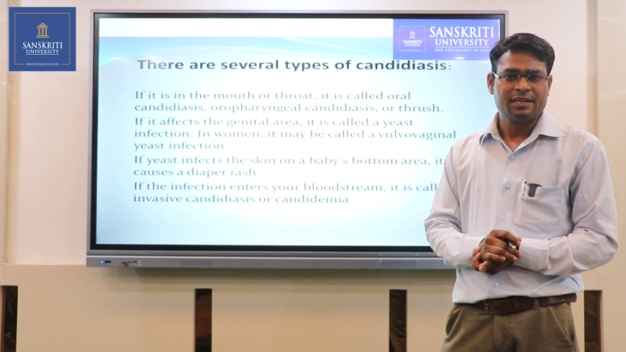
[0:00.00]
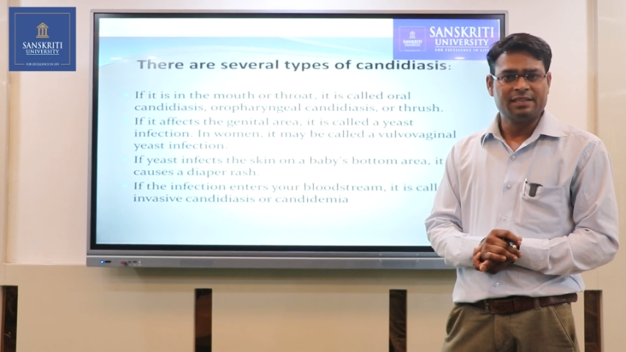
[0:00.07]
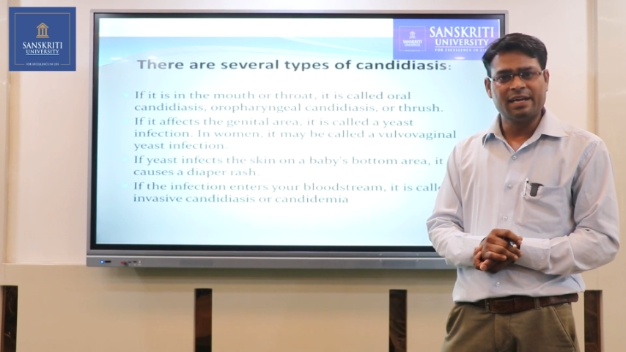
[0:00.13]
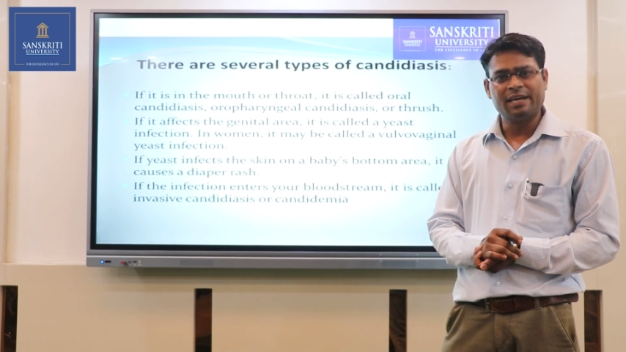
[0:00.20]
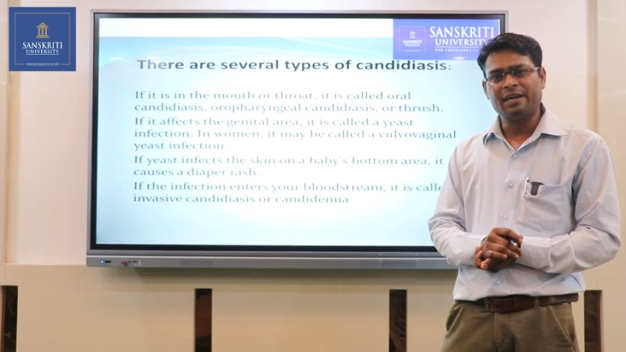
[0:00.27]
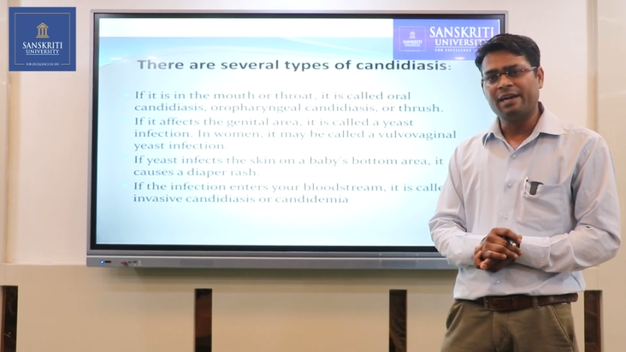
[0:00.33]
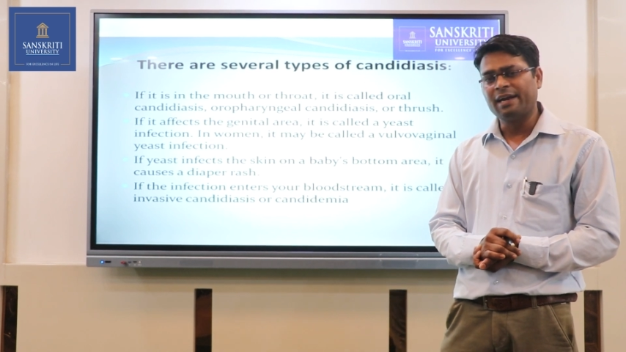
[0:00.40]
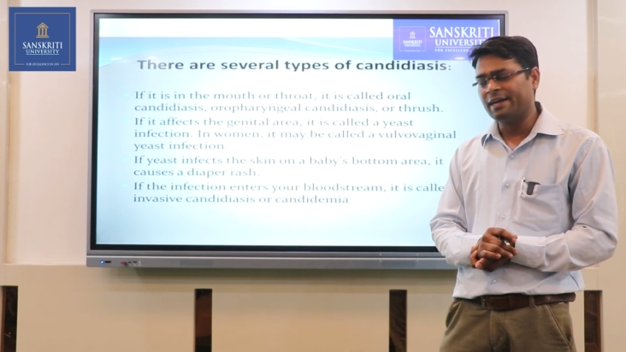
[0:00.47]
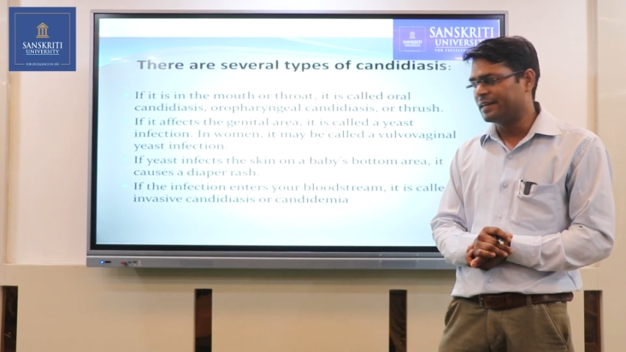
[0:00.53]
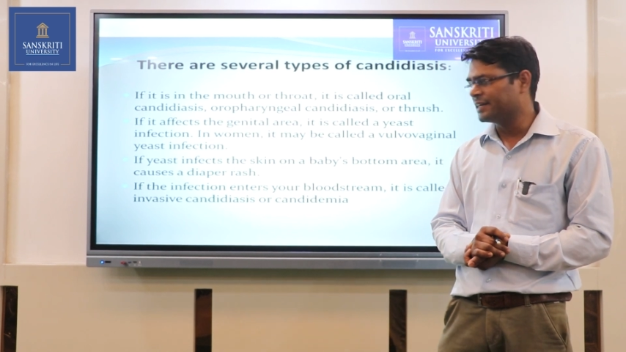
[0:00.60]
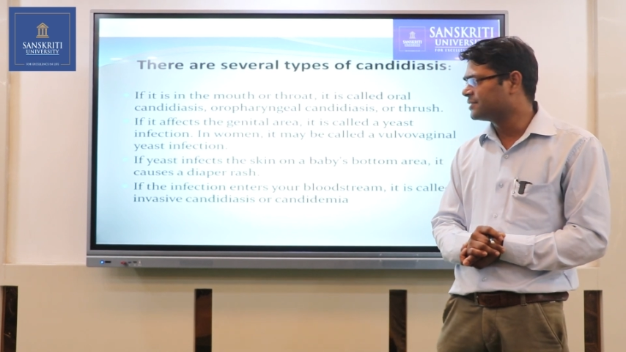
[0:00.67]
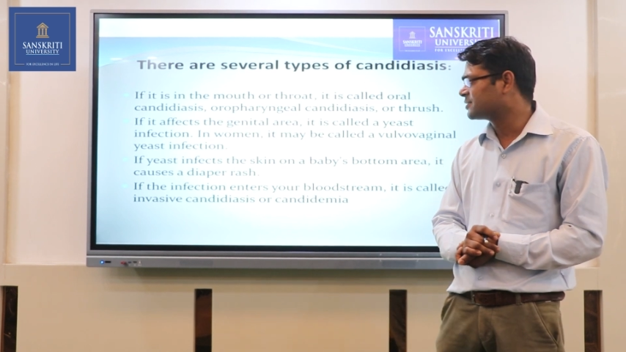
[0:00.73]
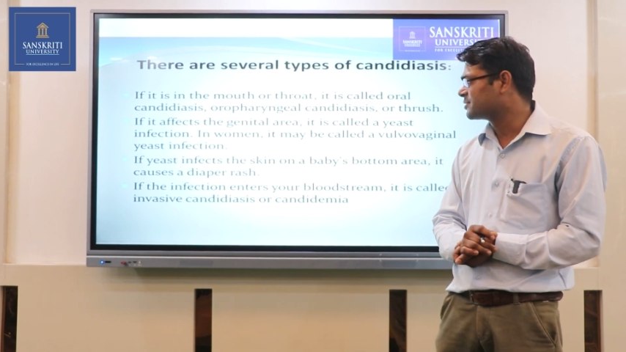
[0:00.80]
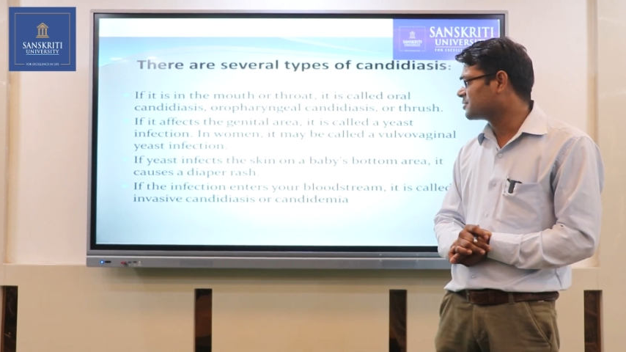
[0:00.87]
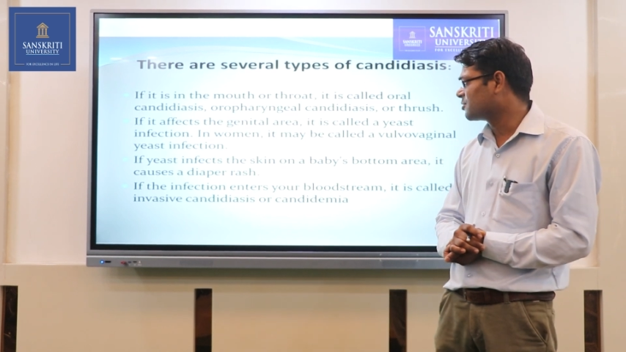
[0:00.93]
then it
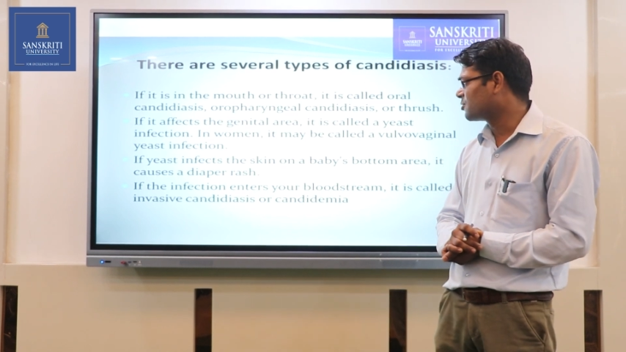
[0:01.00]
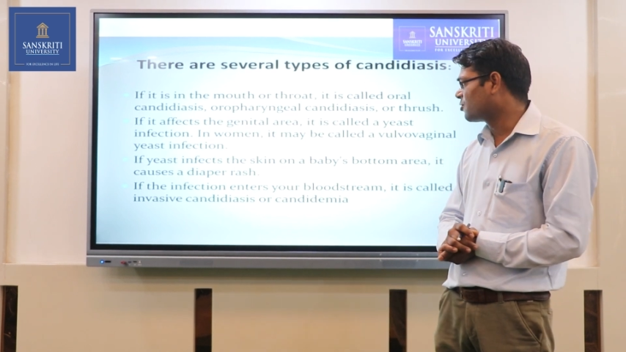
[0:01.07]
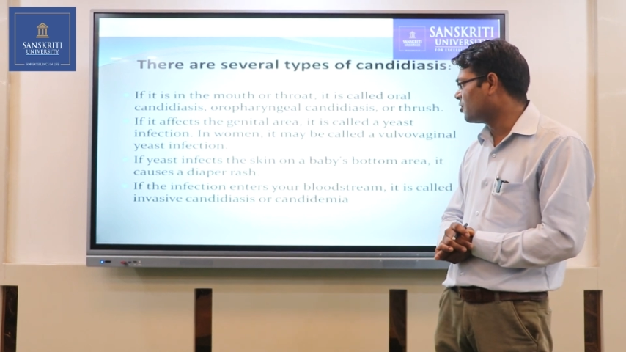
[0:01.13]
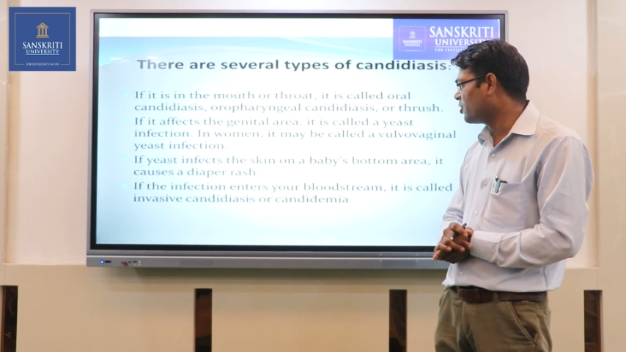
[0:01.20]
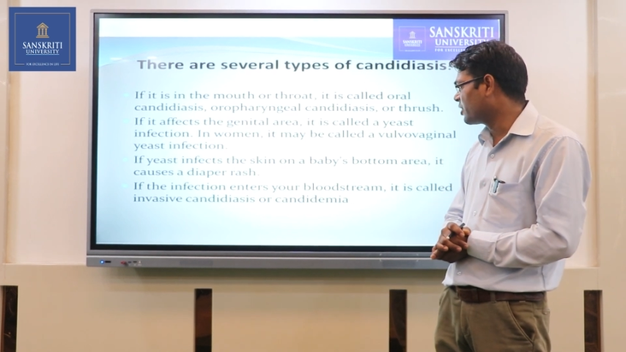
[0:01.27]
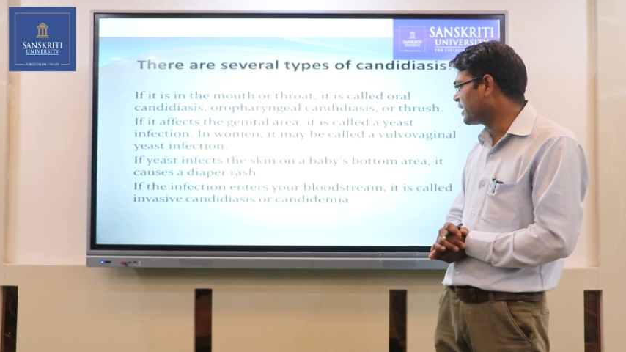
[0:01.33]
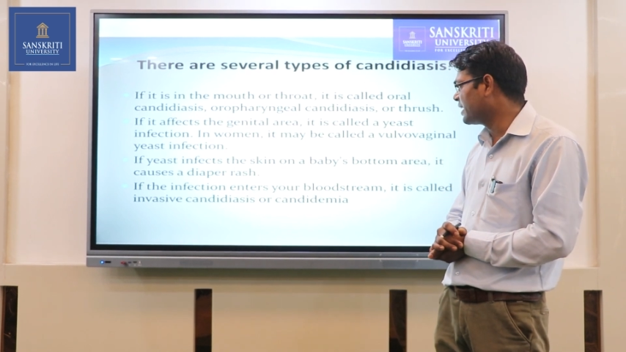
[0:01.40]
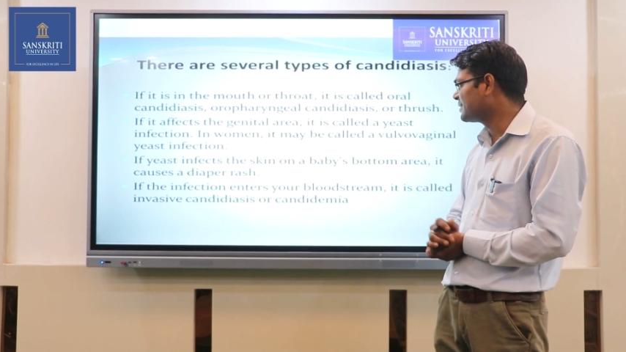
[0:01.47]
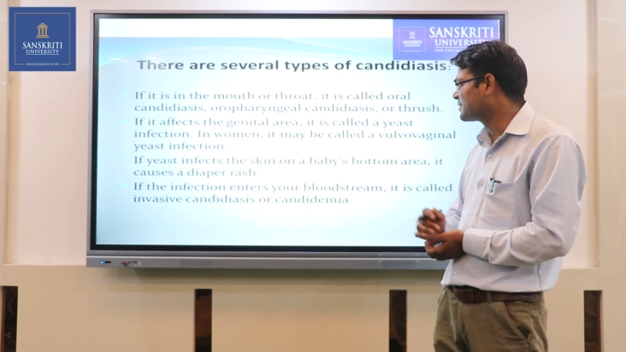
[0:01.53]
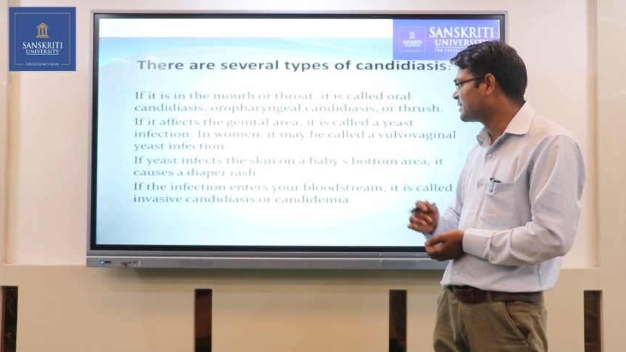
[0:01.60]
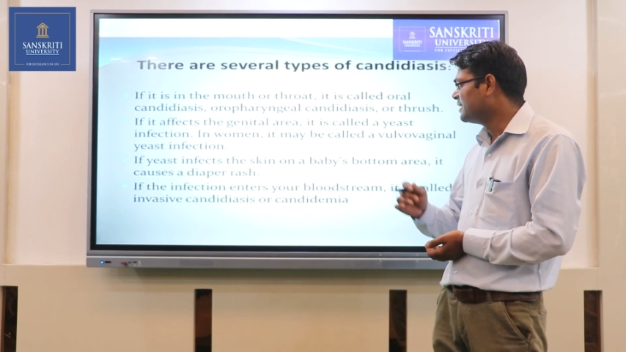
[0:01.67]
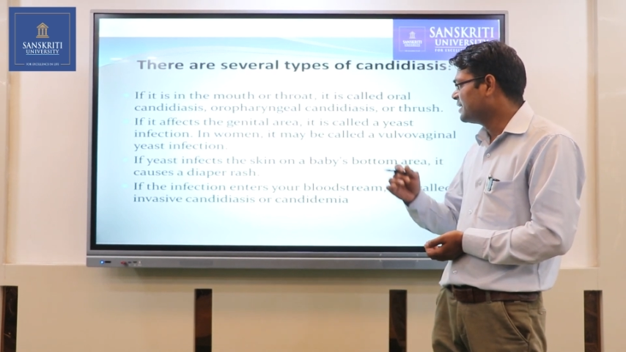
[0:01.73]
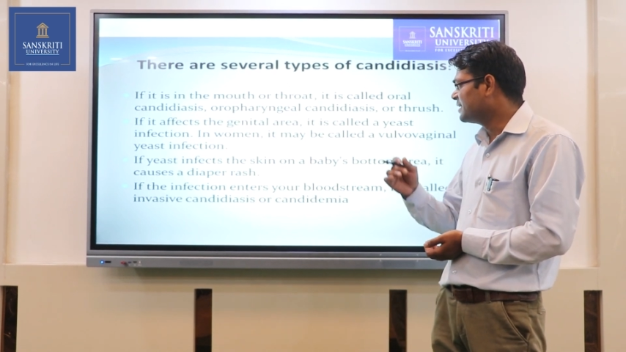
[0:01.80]
is called as